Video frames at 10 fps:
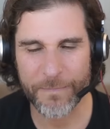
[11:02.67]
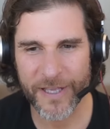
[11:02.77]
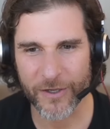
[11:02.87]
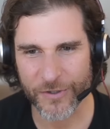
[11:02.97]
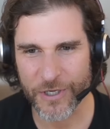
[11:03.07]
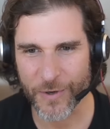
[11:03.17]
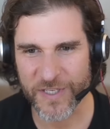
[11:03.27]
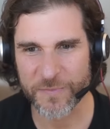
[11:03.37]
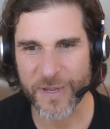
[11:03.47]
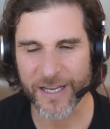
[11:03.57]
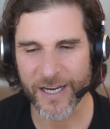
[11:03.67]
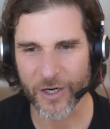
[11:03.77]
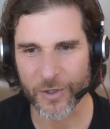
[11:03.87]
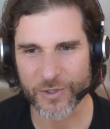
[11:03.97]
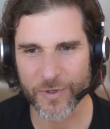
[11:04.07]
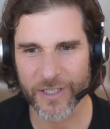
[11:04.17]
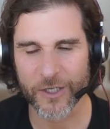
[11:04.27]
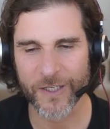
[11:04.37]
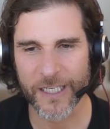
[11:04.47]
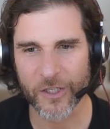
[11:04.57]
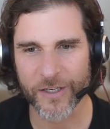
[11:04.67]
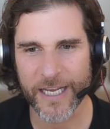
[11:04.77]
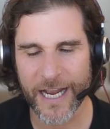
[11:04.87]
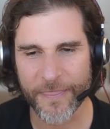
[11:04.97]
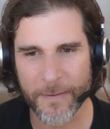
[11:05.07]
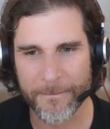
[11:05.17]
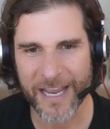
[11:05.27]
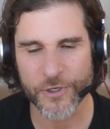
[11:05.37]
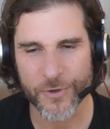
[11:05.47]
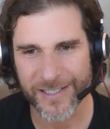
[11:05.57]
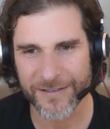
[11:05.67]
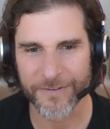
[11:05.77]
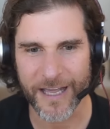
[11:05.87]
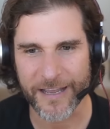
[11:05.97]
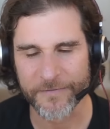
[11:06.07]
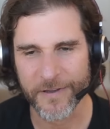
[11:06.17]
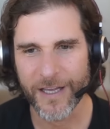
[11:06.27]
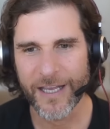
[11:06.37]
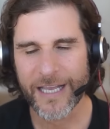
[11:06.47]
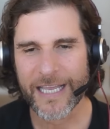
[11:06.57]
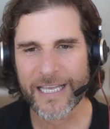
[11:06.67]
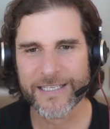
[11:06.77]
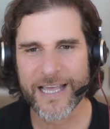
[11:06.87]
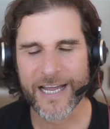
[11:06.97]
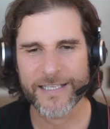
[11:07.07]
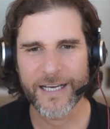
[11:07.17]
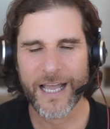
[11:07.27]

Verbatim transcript: pill, so to speak, here, because we're literally looking at the matrix of life is that